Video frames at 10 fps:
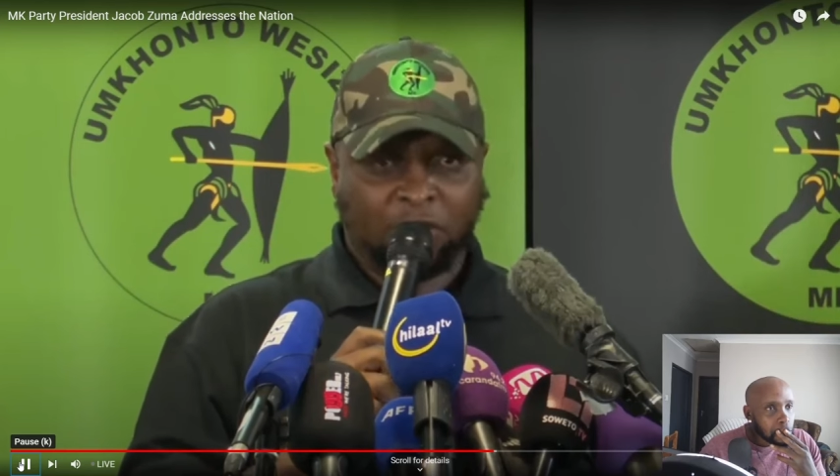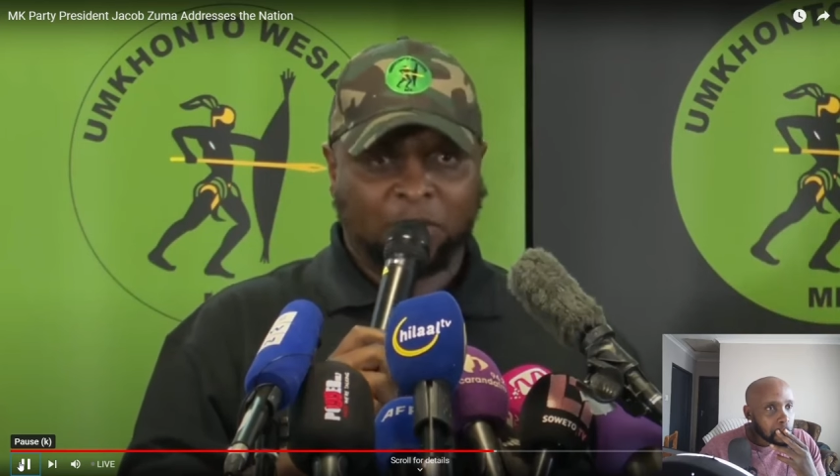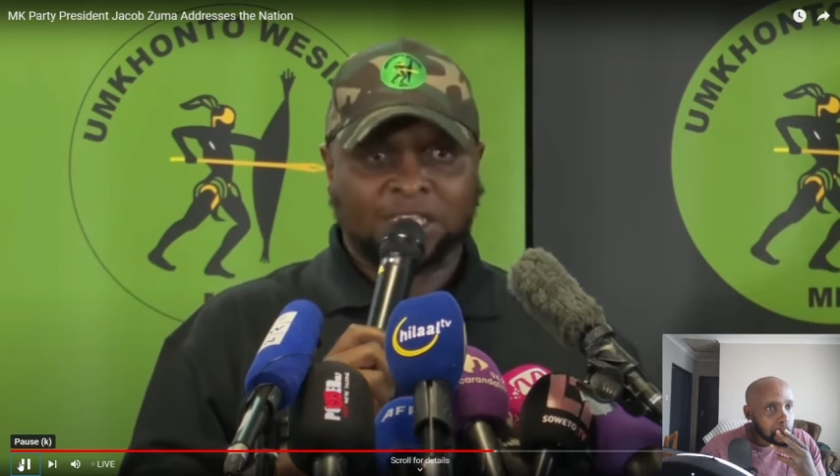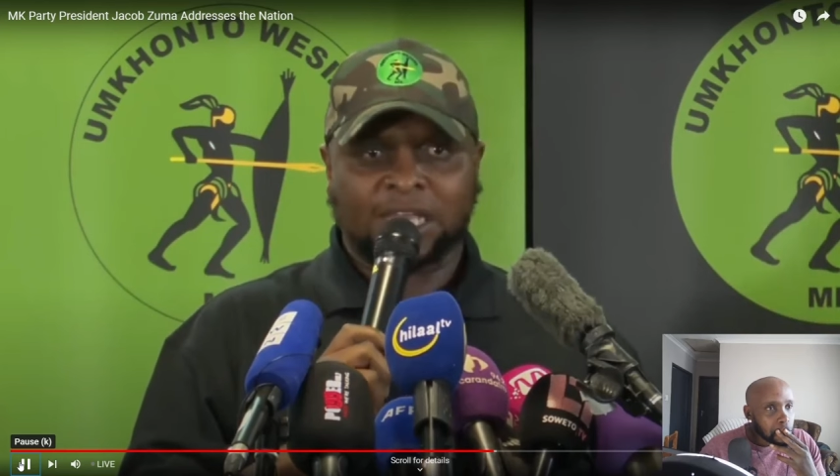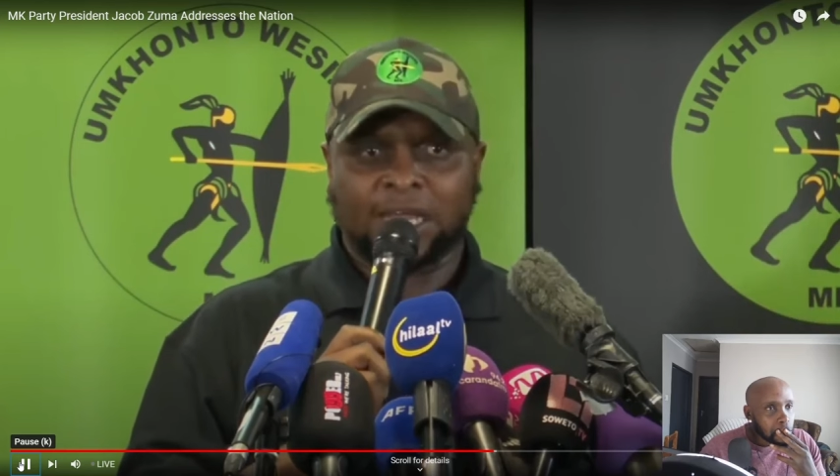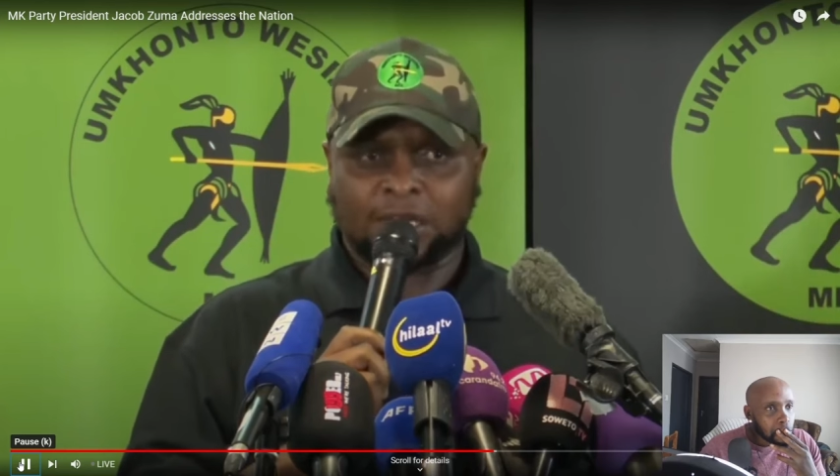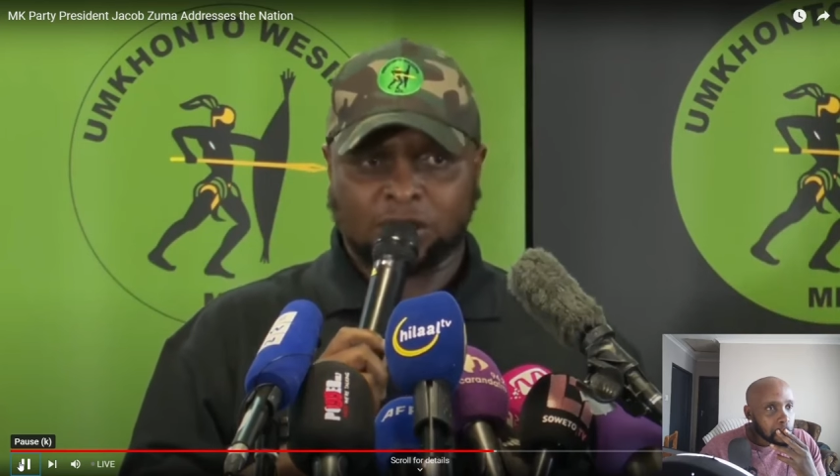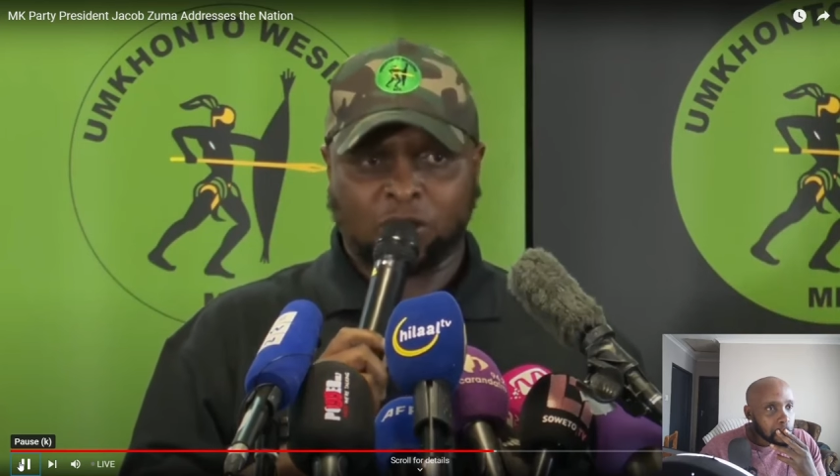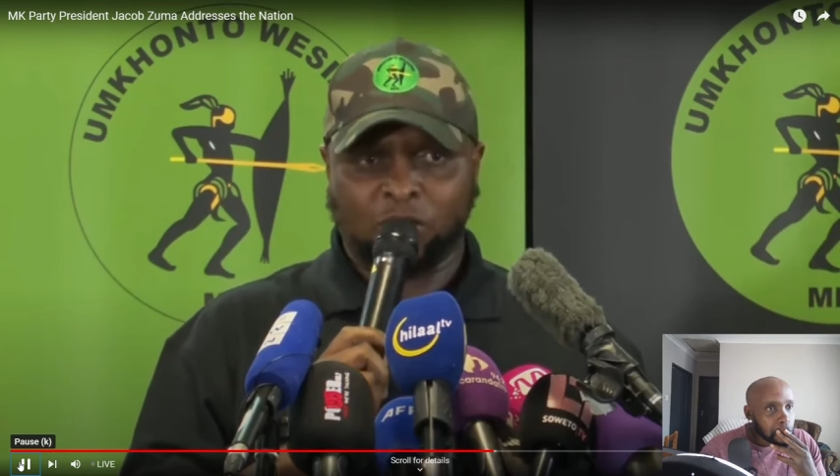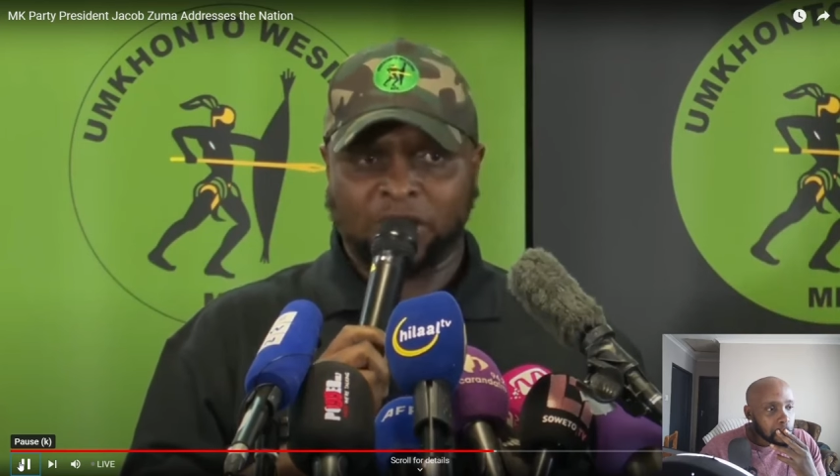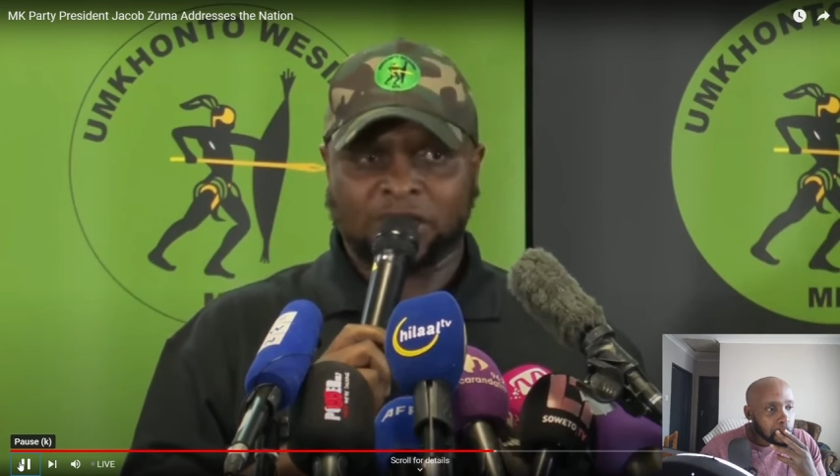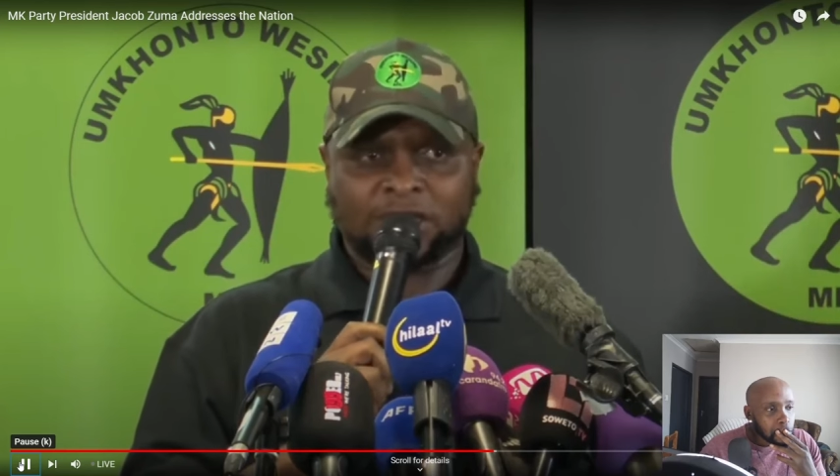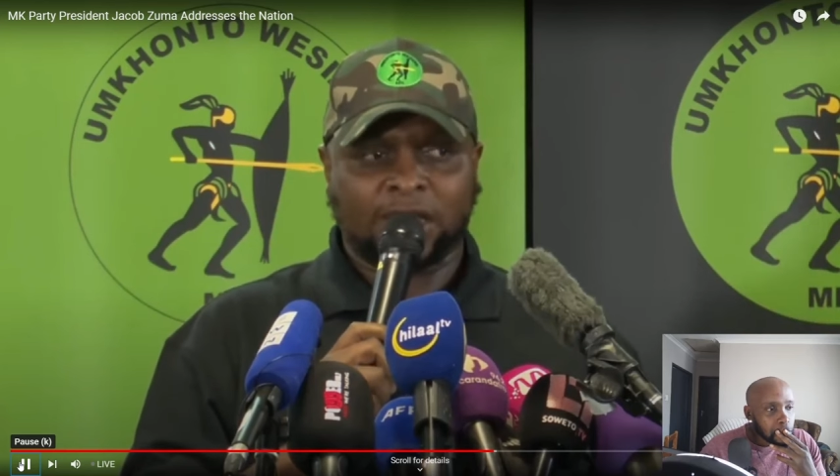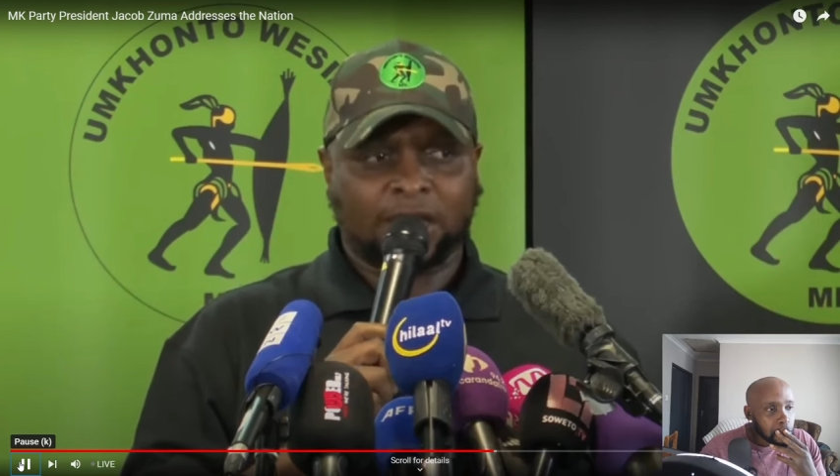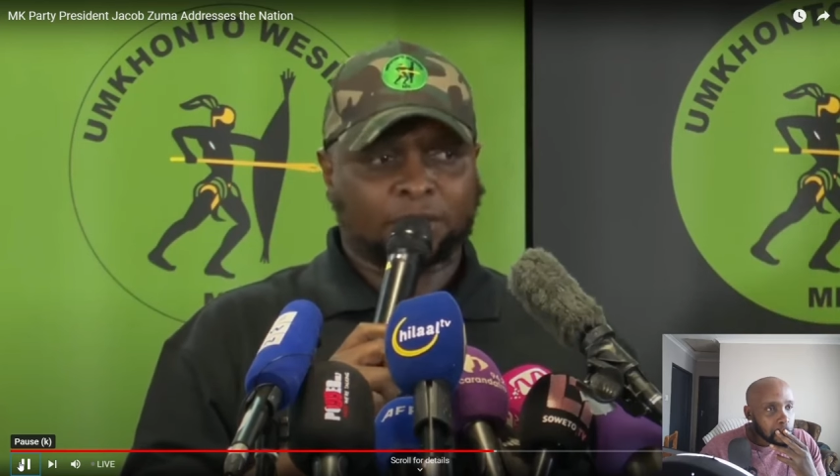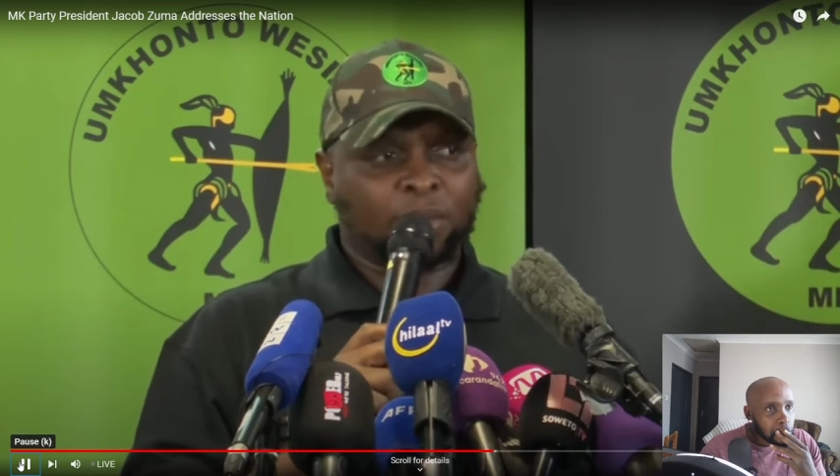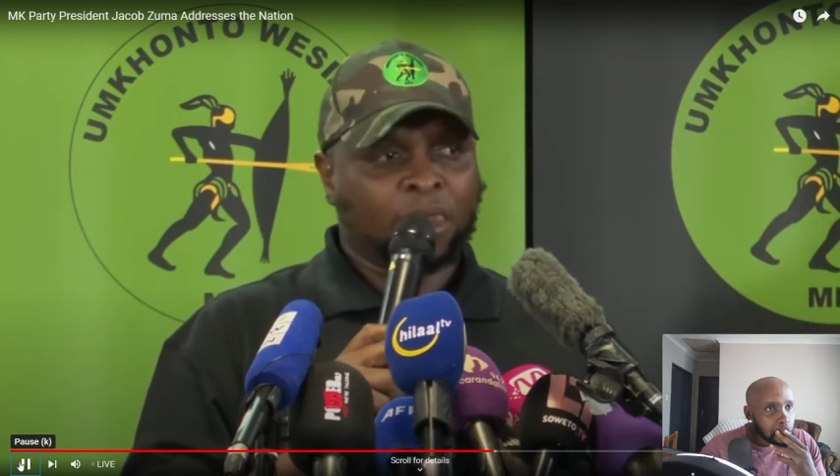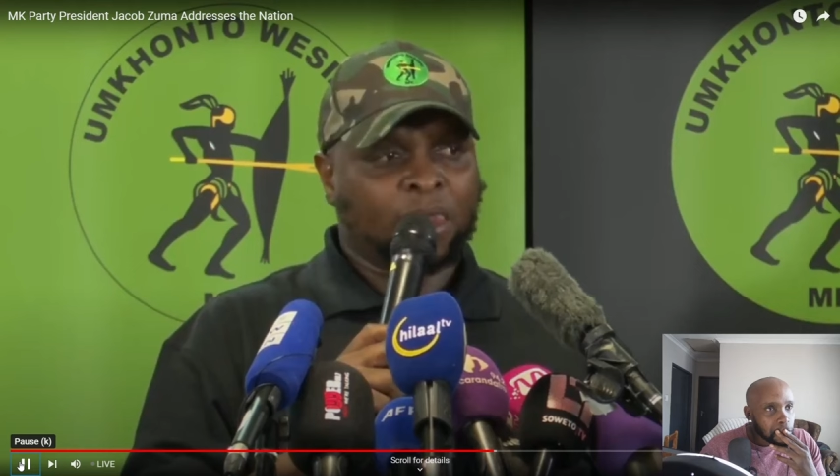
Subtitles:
former SARS commissioner,